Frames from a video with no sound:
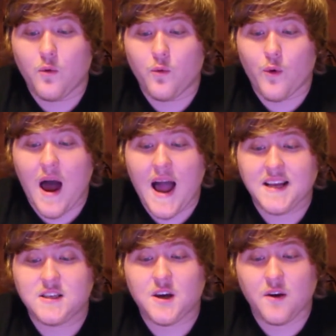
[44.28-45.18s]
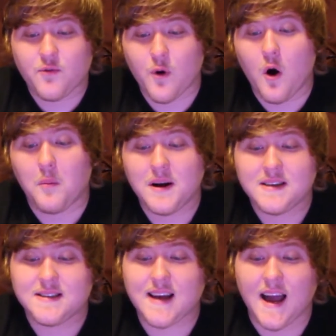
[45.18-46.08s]
Rise, Son of Rome,
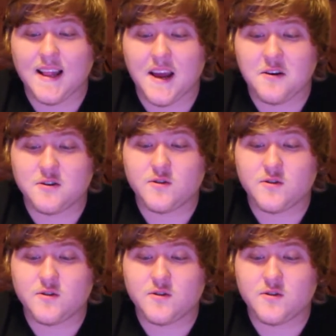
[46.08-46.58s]
Skylanders